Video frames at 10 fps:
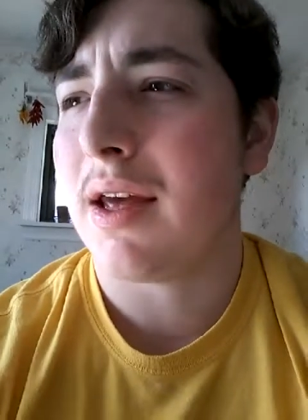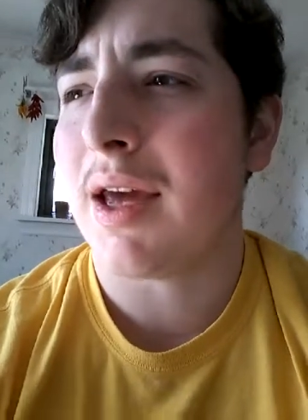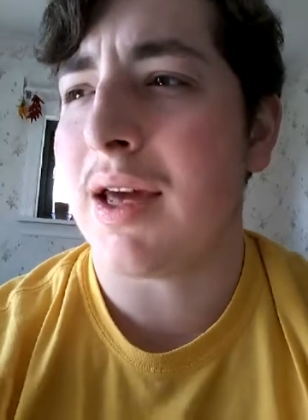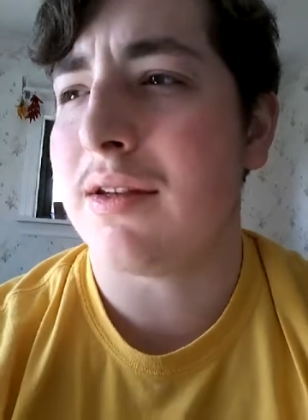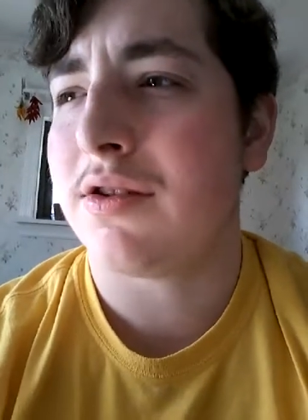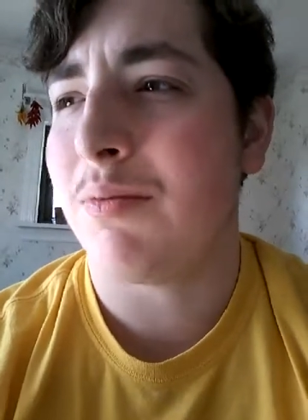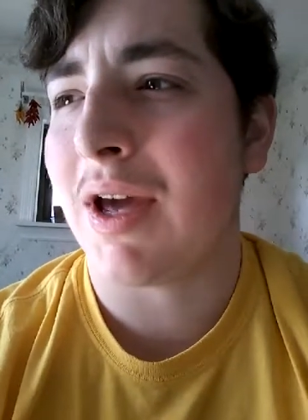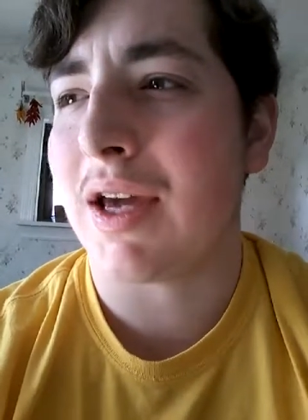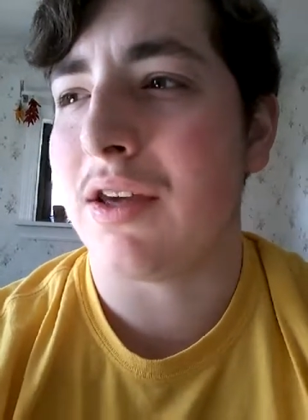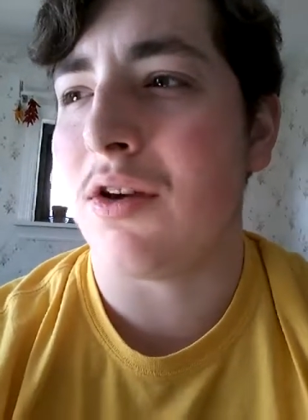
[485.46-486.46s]
and to
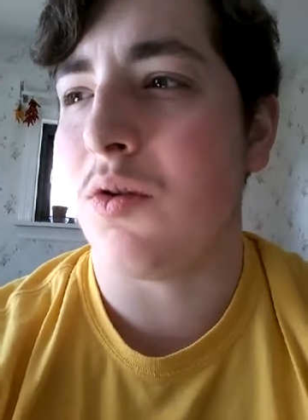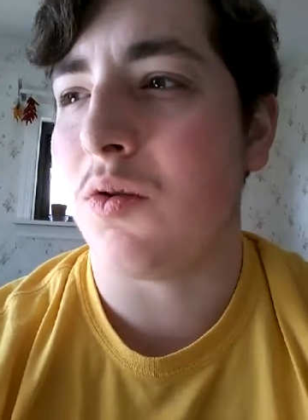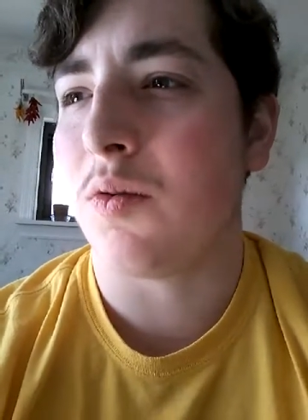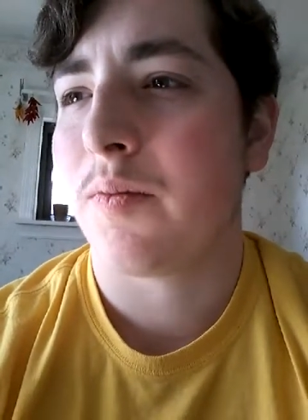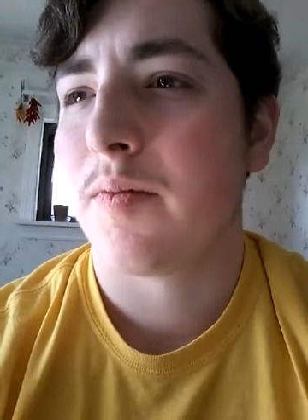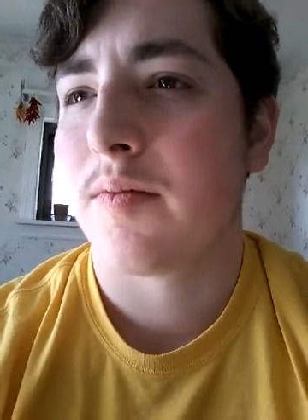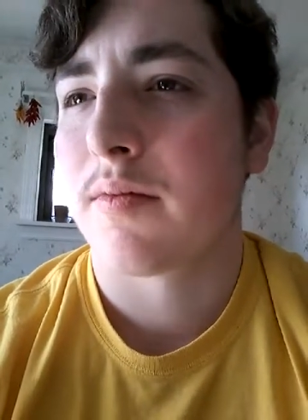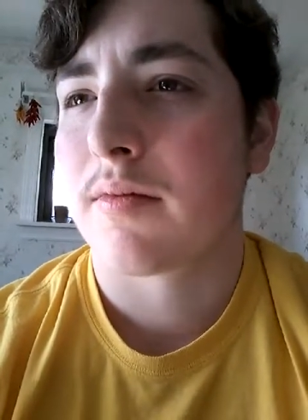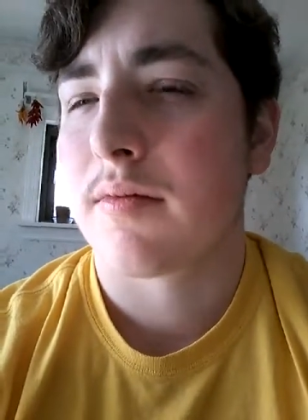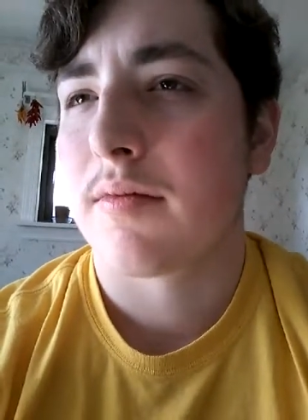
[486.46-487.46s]
make you
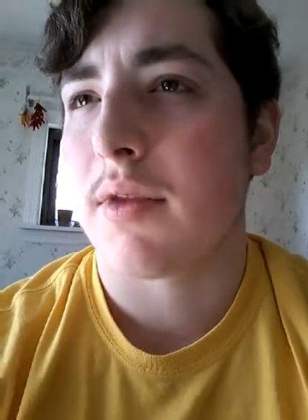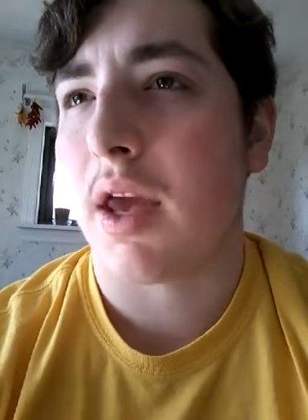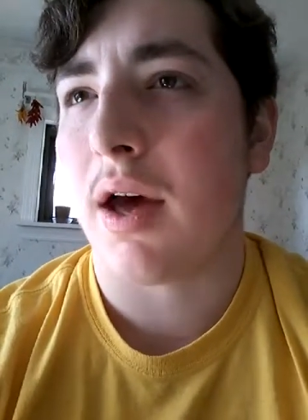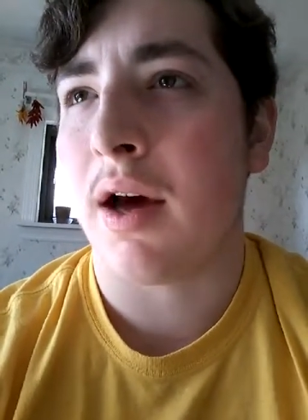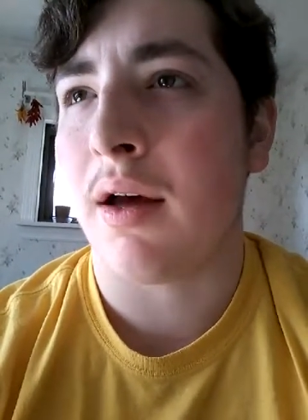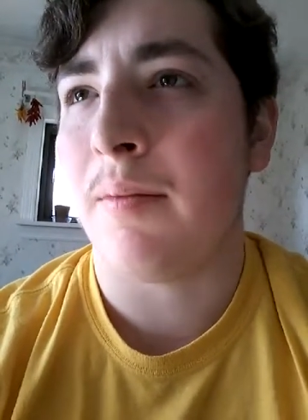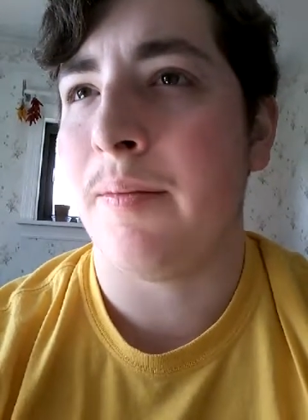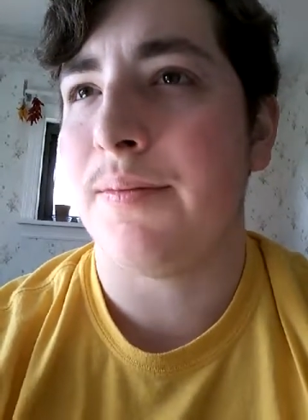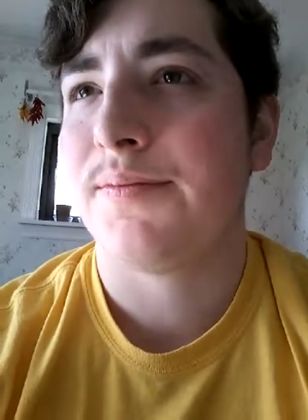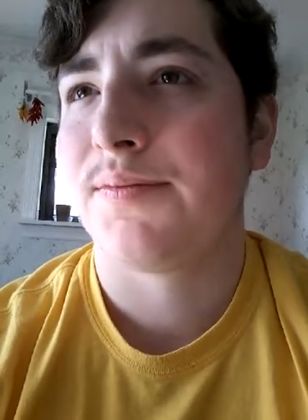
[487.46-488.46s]
um,